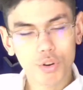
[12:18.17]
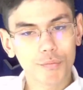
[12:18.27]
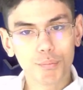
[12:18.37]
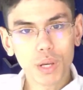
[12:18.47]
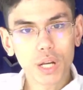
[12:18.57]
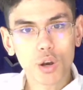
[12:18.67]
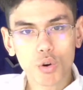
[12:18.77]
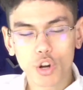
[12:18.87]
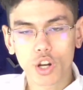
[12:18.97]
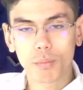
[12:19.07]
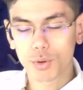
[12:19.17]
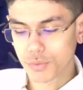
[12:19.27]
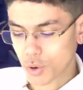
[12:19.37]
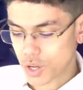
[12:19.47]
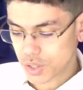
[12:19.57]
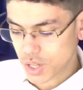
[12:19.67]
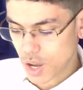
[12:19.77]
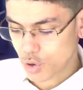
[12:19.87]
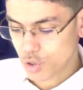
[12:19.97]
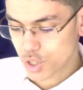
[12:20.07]
of mediocre numbers for his
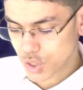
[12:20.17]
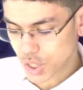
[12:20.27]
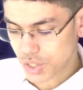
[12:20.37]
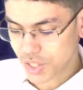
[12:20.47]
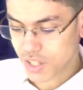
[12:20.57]
standards 16,